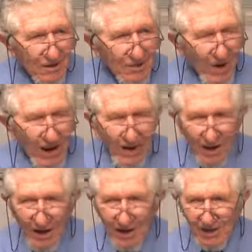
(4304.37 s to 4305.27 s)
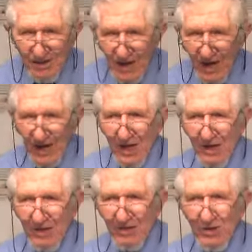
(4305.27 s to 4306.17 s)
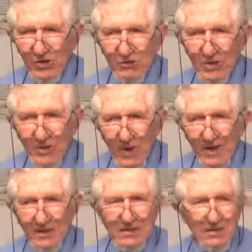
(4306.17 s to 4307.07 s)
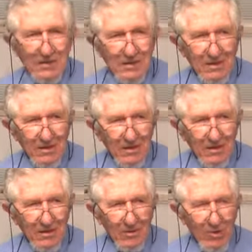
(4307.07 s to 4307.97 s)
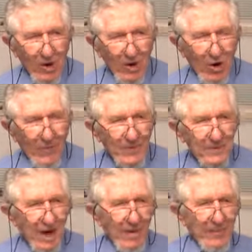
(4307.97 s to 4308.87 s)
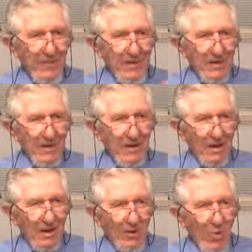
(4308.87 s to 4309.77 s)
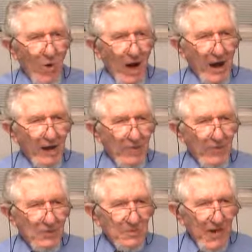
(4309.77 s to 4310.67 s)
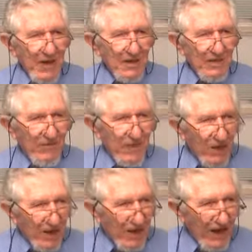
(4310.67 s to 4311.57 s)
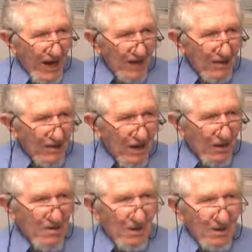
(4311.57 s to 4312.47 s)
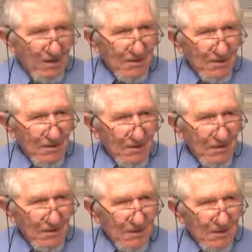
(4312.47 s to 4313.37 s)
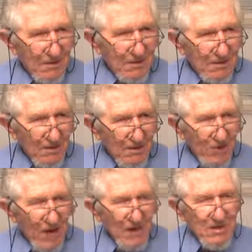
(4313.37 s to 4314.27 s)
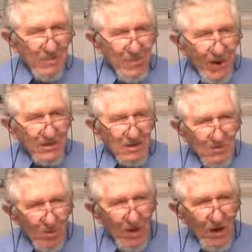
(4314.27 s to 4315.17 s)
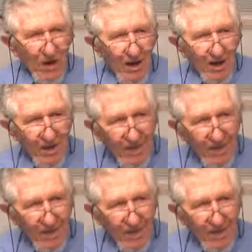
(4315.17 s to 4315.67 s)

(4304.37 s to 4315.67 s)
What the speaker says: By studying those responses, one opens up a wider perspective look at the document, which has much more